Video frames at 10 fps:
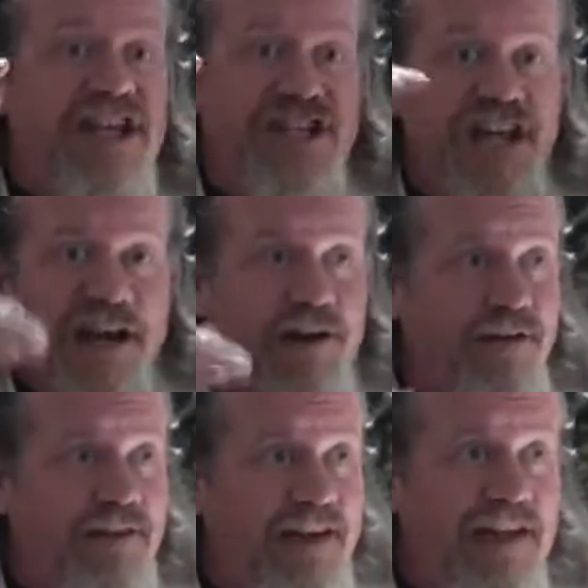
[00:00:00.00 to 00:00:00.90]
he
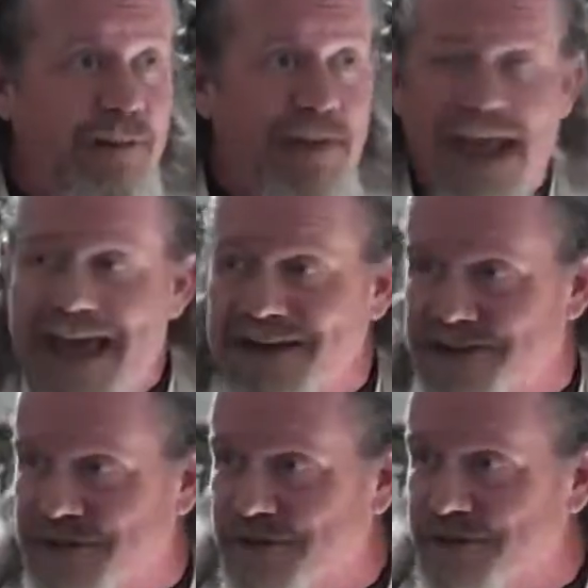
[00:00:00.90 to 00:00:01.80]
shares in the
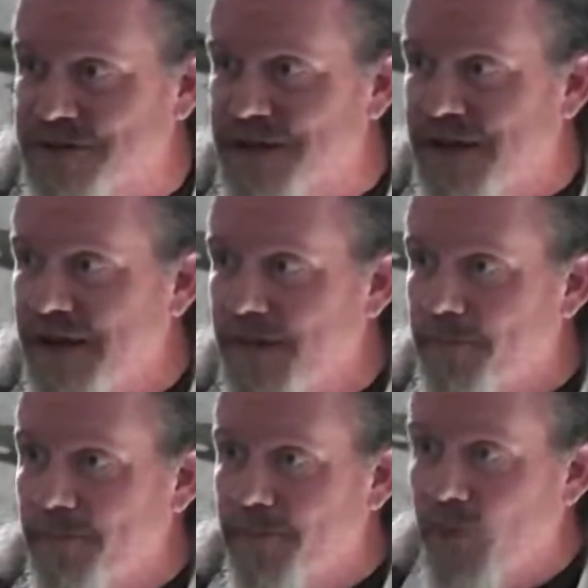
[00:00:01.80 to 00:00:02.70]
Beatitudes.
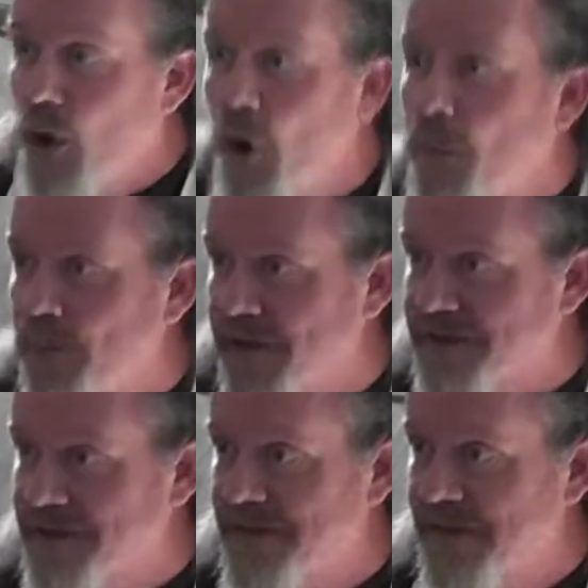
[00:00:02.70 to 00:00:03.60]
The
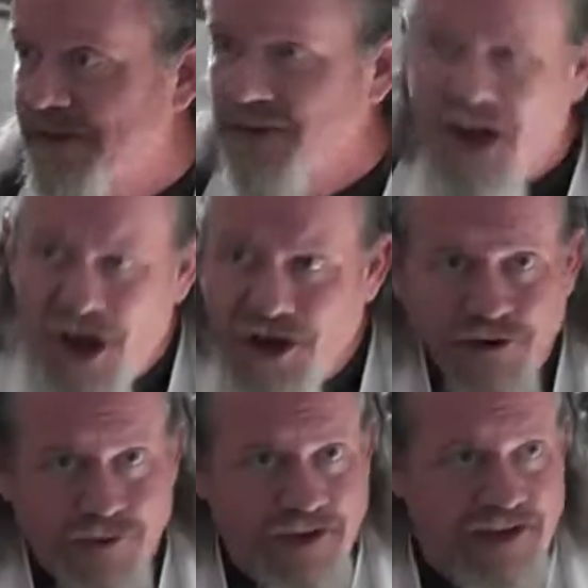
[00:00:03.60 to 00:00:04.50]
hopeless, the
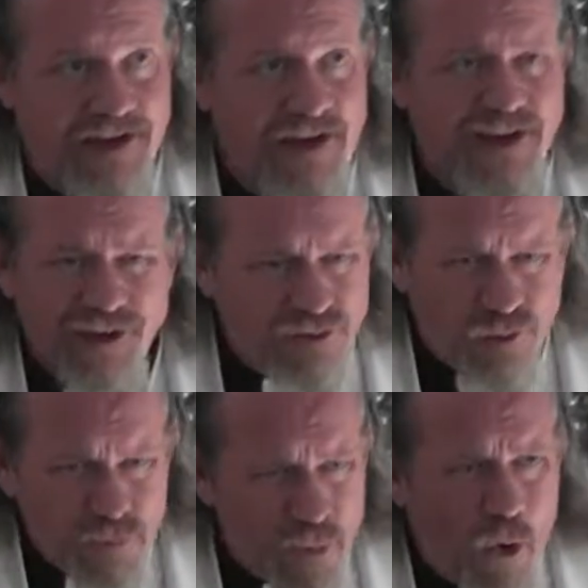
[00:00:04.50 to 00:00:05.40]
hungry,
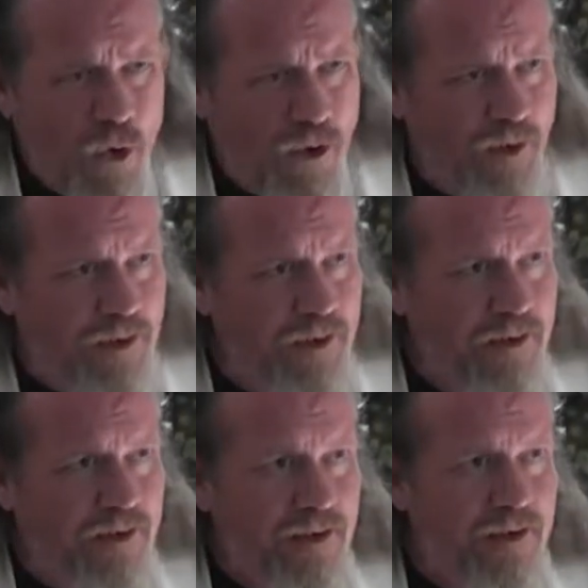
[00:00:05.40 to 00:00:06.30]
those who mourn,
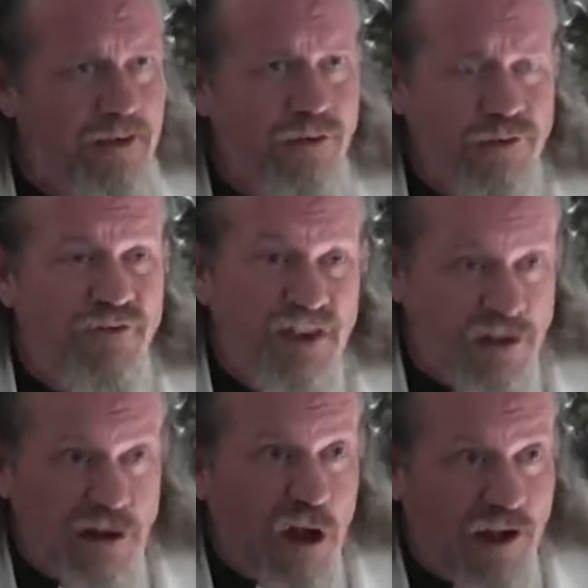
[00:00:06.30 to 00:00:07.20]
those who feel
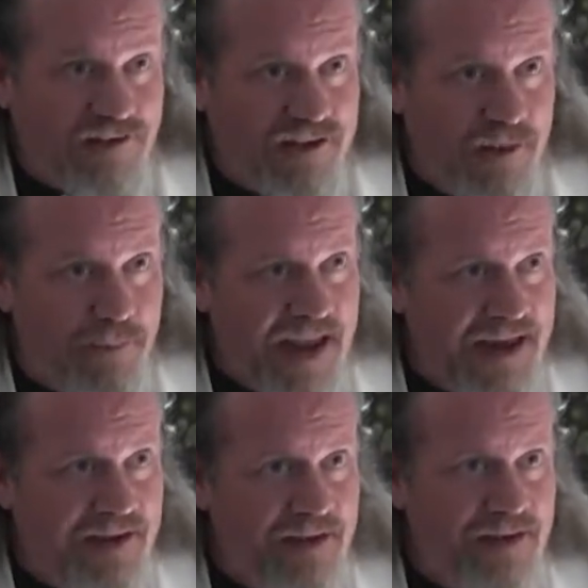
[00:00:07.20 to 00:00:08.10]
lost and
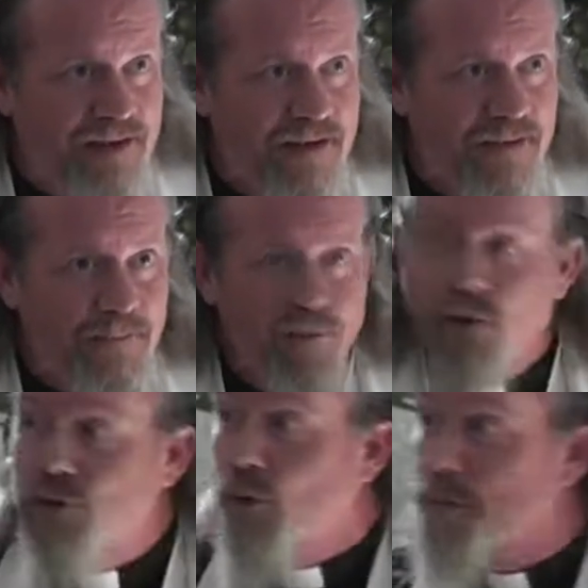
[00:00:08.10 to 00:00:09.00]
abandoned,
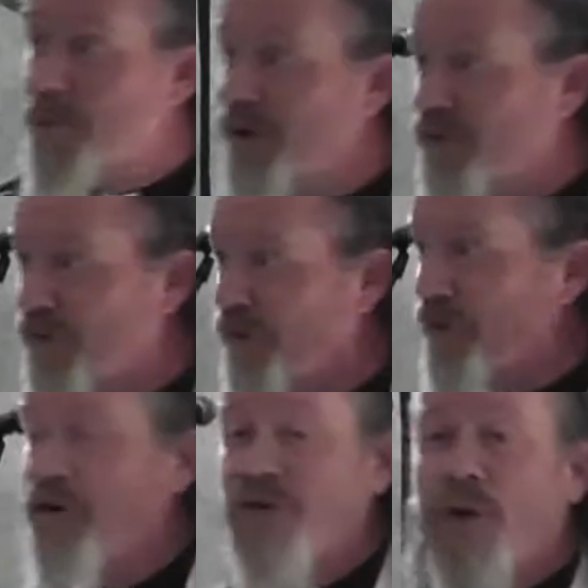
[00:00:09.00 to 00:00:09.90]
those who are
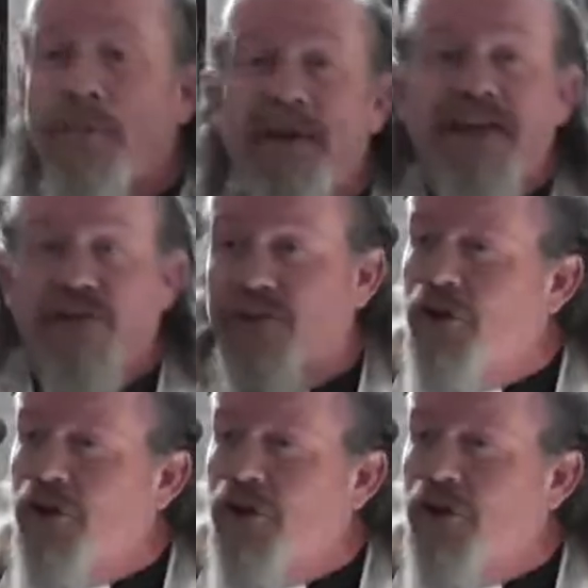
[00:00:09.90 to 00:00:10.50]
merciful, those who are peaceful,